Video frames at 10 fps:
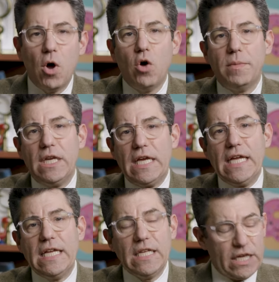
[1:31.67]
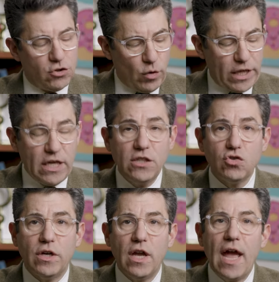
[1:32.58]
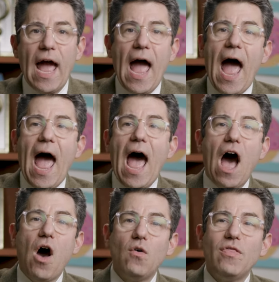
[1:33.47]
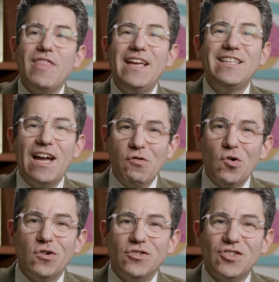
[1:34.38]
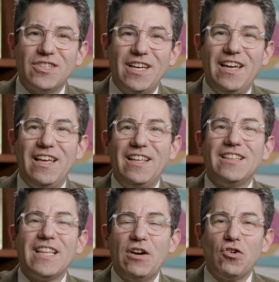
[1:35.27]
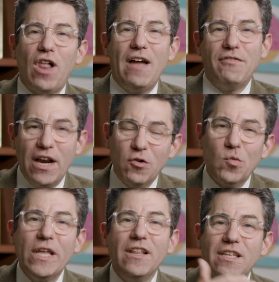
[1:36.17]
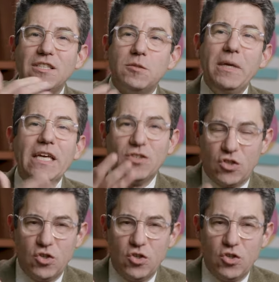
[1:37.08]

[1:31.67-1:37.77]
moment in Israeli history, how they diverged in later life. And it really speaks